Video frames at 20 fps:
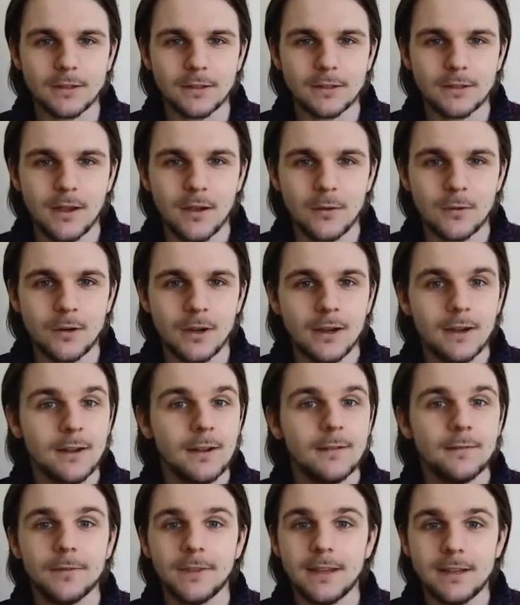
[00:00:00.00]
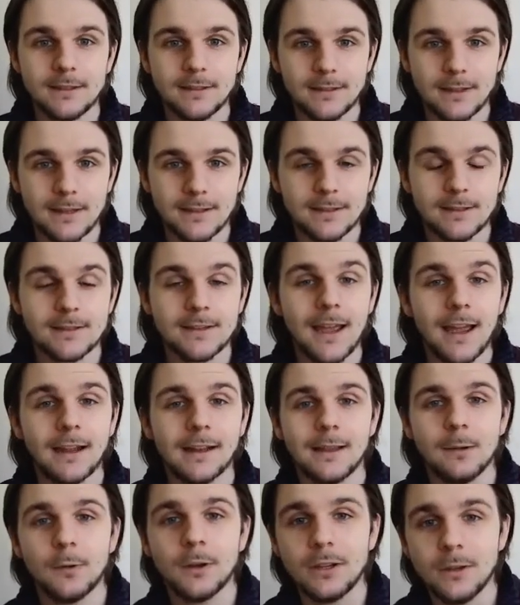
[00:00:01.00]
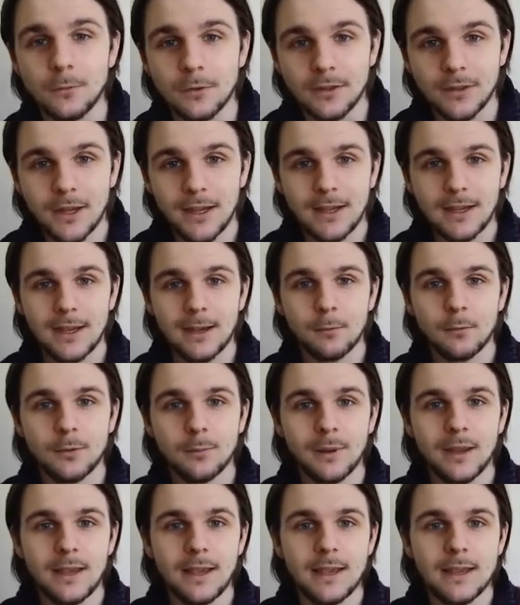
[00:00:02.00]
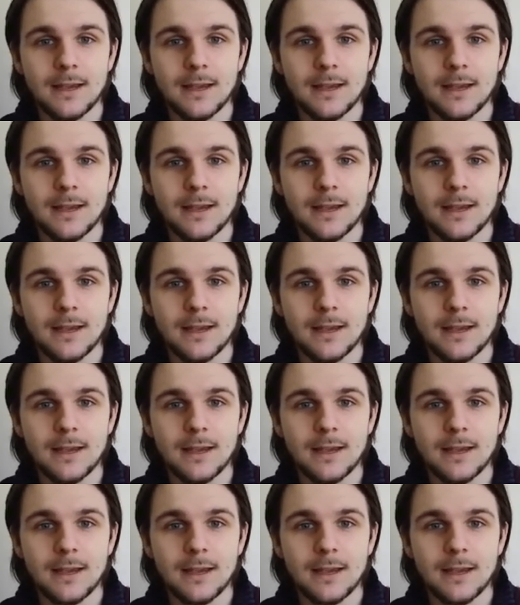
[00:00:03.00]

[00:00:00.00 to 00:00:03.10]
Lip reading: So this is exactly what you would think it would be.